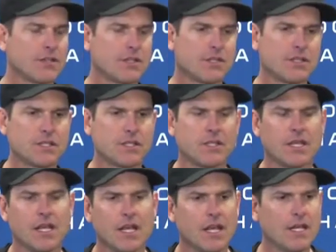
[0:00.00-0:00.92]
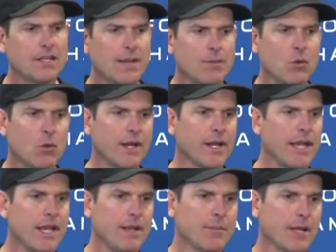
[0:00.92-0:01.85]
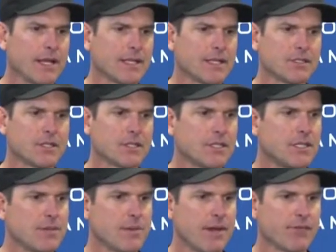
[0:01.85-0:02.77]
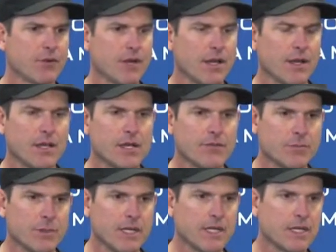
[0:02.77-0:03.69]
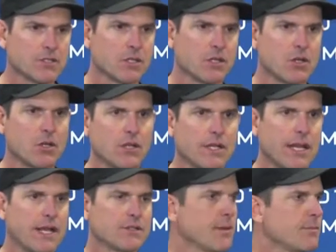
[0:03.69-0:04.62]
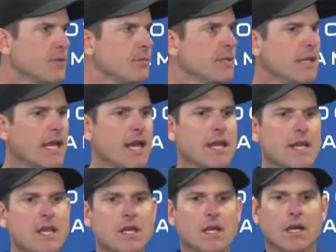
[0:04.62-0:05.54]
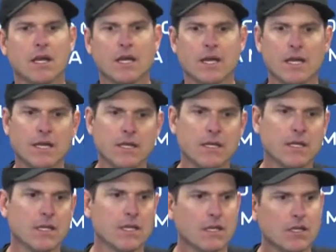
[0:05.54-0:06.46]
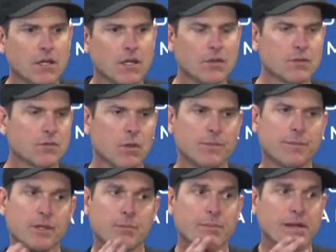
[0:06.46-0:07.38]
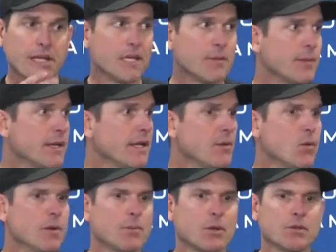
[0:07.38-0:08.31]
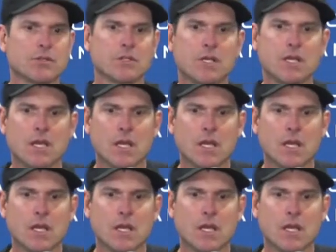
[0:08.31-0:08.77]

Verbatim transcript: It's, it's, anytime you win a game like this, it's a team effort. Uh, everybody does a little. It adds up to be a lot. Uh, you know, there's one built by, by any one person.